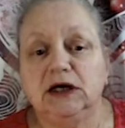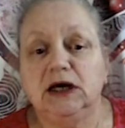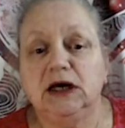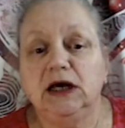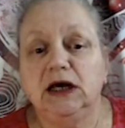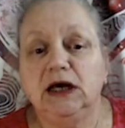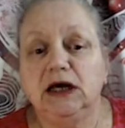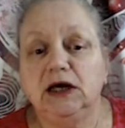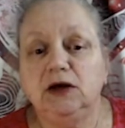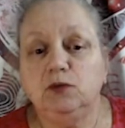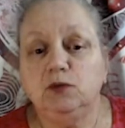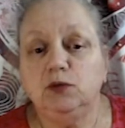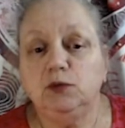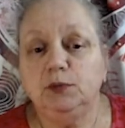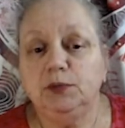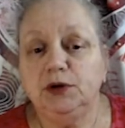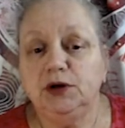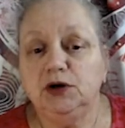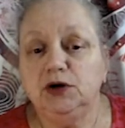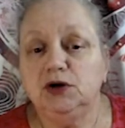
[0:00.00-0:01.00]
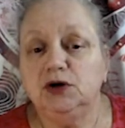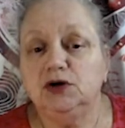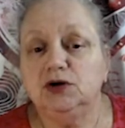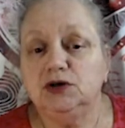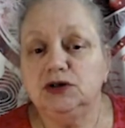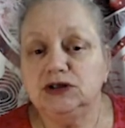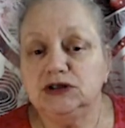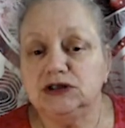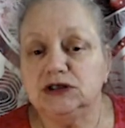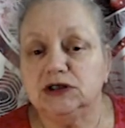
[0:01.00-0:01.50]
it would be a good
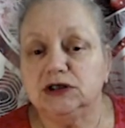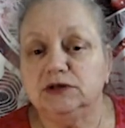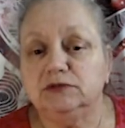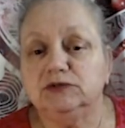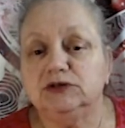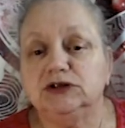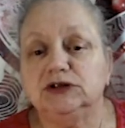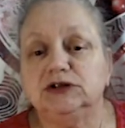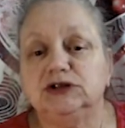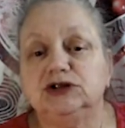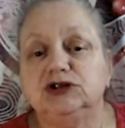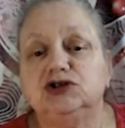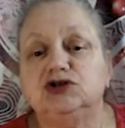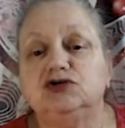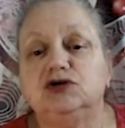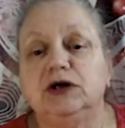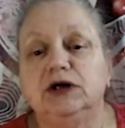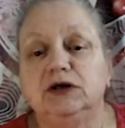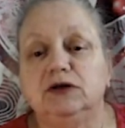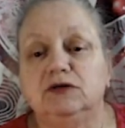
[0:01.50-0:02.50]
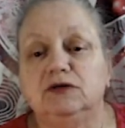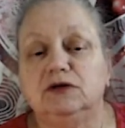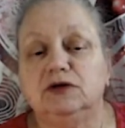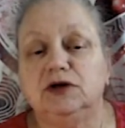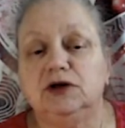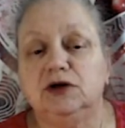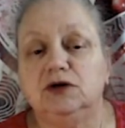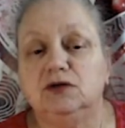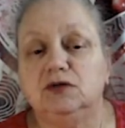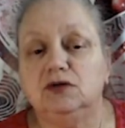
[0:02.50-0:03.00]
time to strengthen
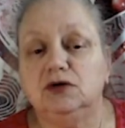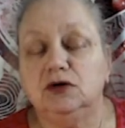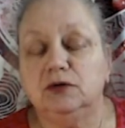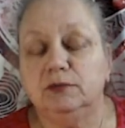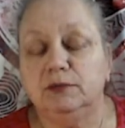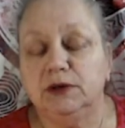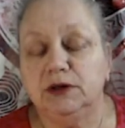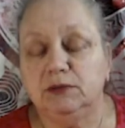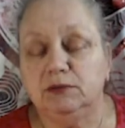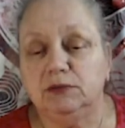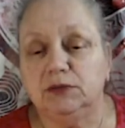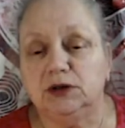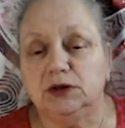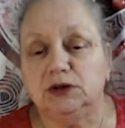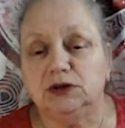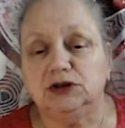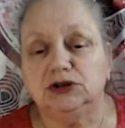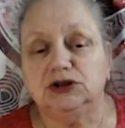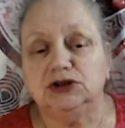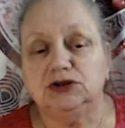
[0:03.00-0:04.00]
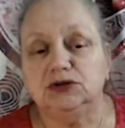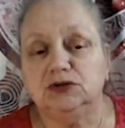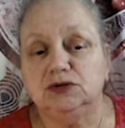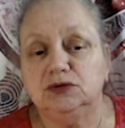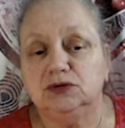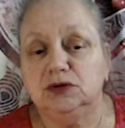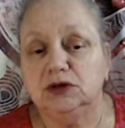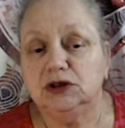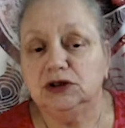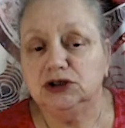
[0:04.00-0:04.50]
your commitment to
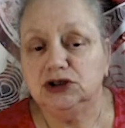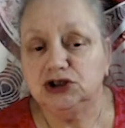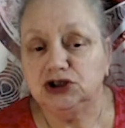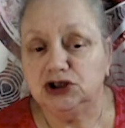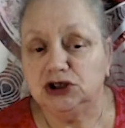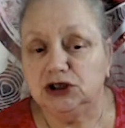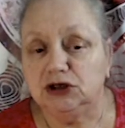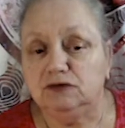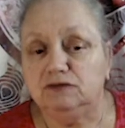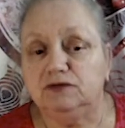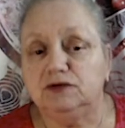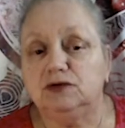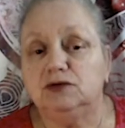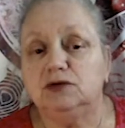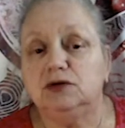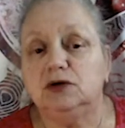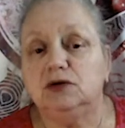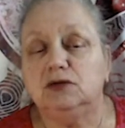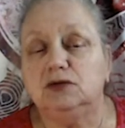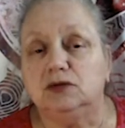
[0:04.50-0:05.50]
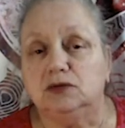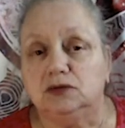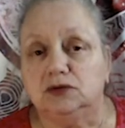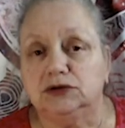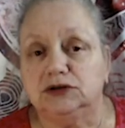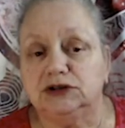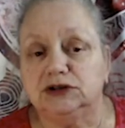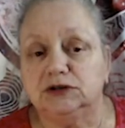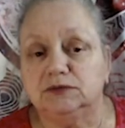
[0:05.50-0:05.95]
achieve your goals.